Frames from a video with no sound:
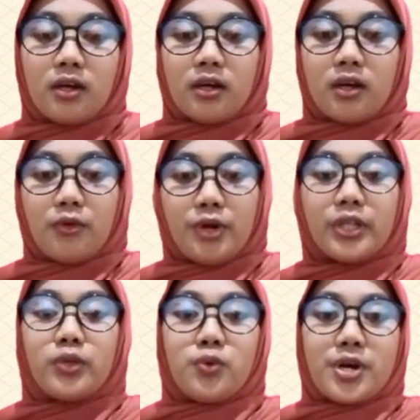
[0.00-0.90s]
with
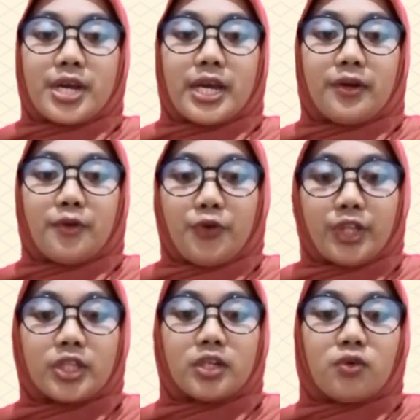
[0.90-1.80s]
where and with
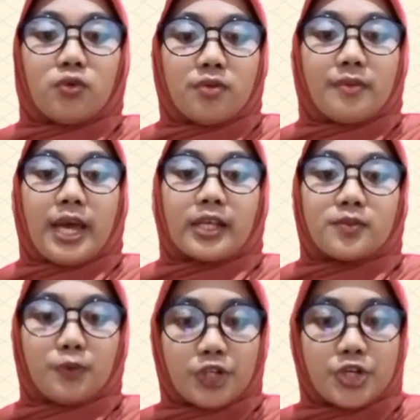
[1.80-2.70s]
whom
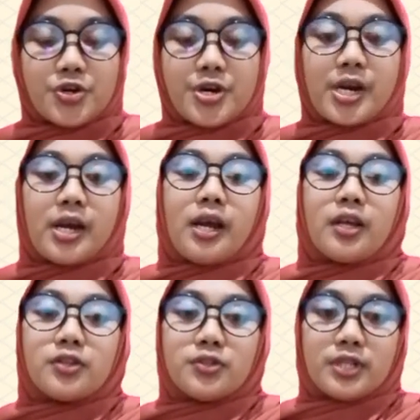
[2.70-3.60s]
exposure to
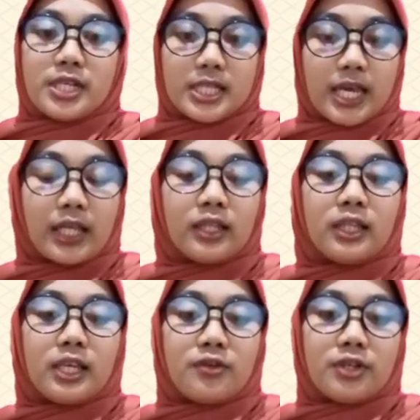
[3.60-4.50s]
the second
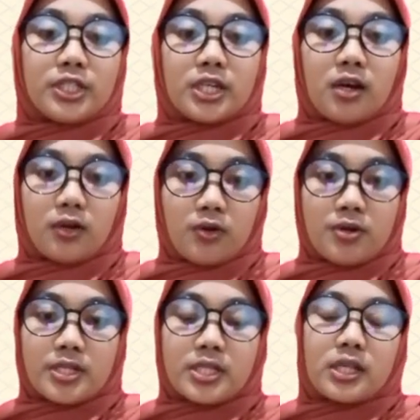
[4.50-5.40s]
language occurs.
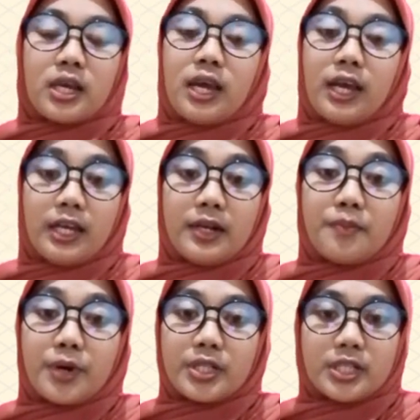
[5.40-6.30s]
In
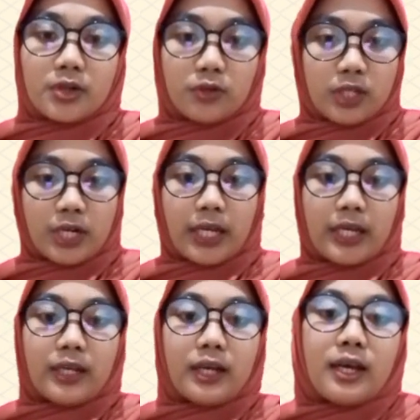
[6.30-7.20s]
particular,
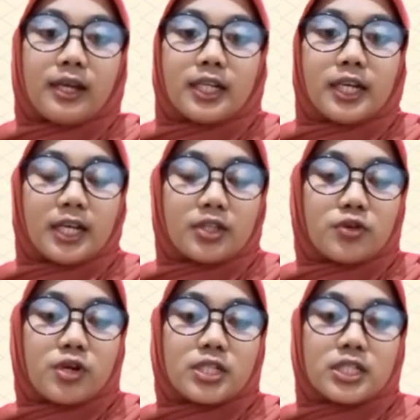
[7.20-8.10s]
the natural
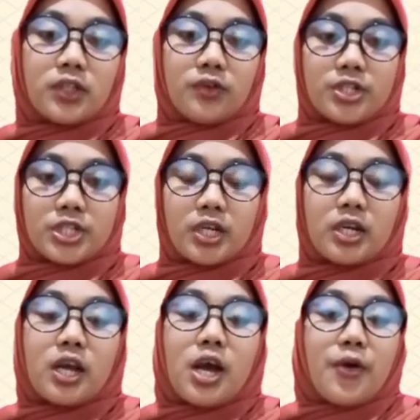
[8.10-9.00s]
situation,
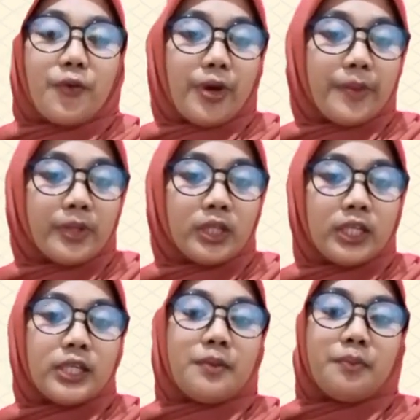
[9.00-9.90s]
family,
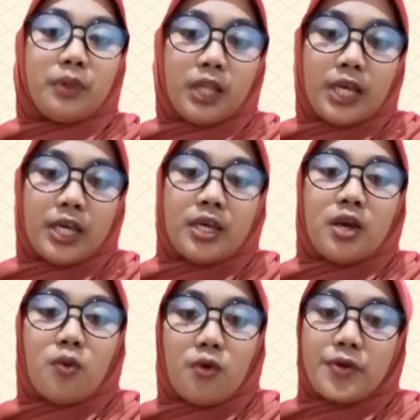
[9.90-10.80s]
play,
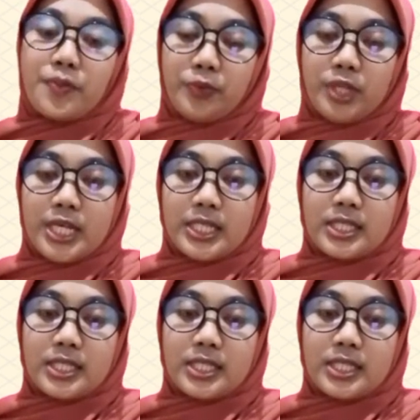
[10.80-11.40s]
workplace,